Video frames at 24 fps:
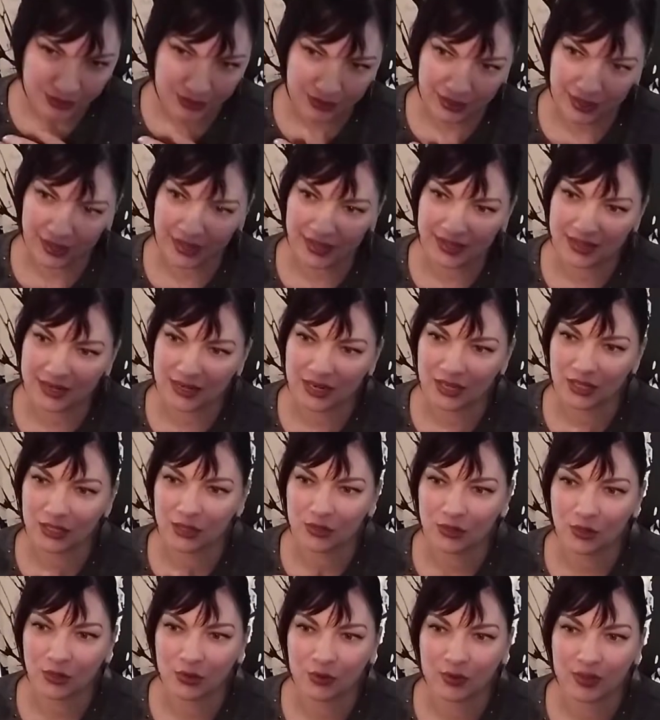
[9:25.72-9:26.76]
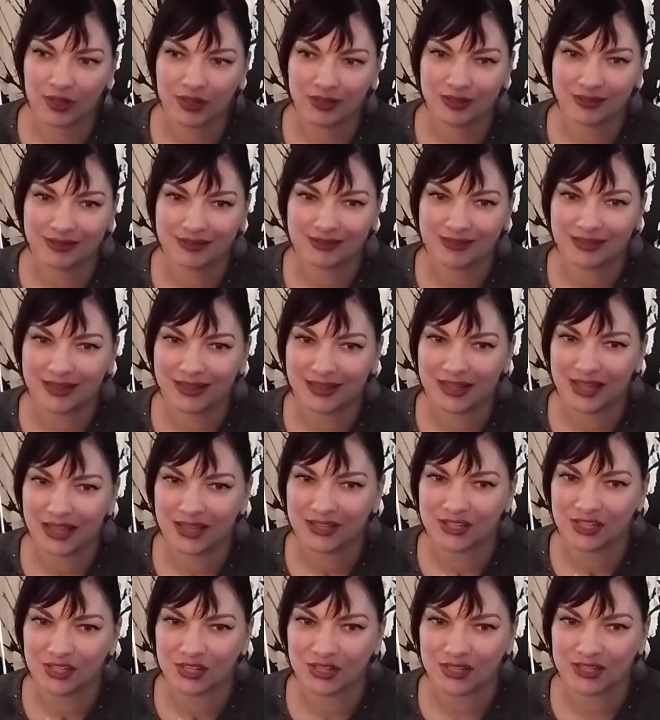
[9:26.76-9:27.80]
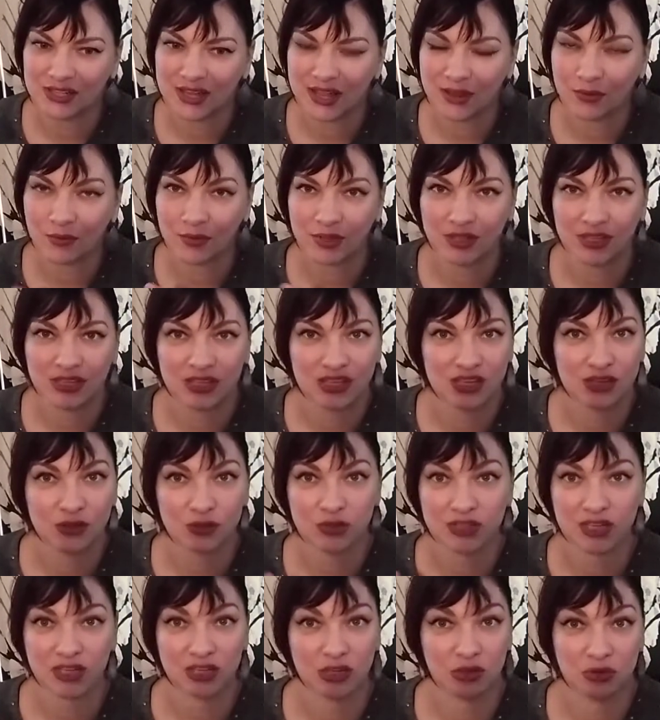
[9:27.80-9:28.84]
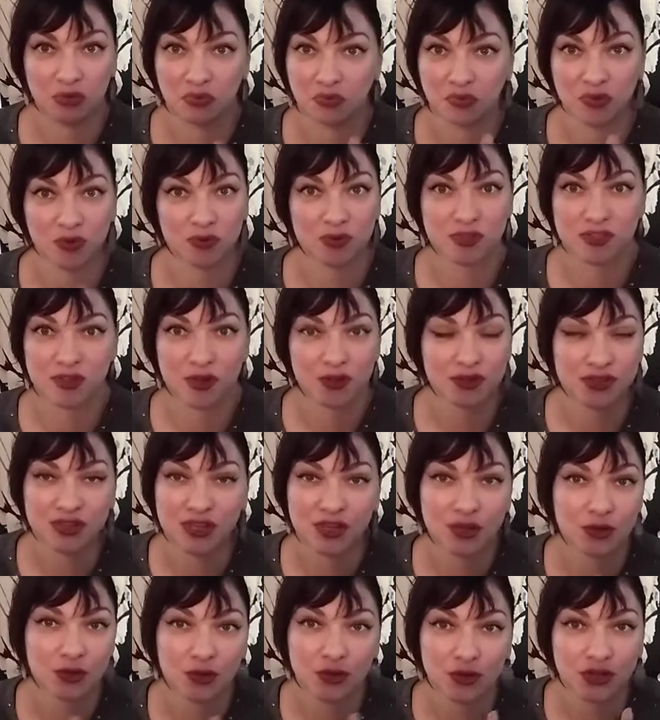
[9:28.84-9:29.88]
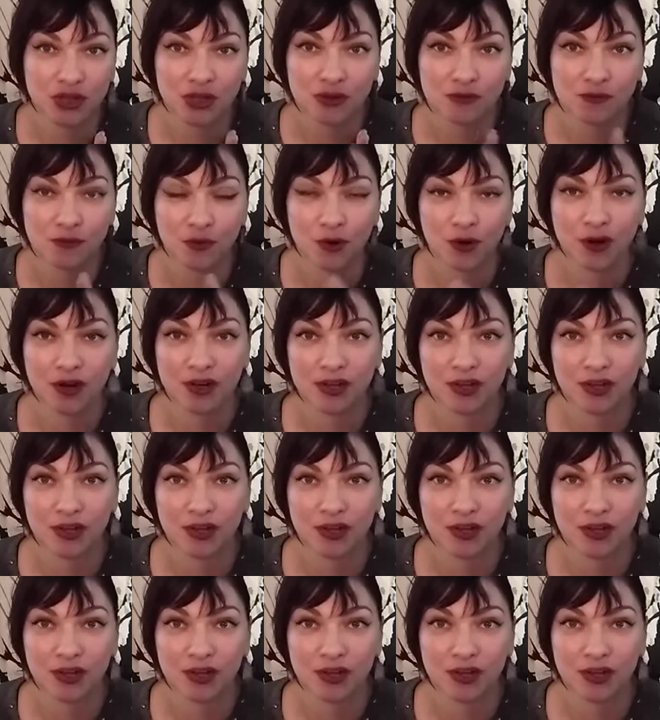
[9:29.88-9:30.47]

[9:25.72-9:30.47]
And, you know, it's just not really yielding you the results that you're looking for.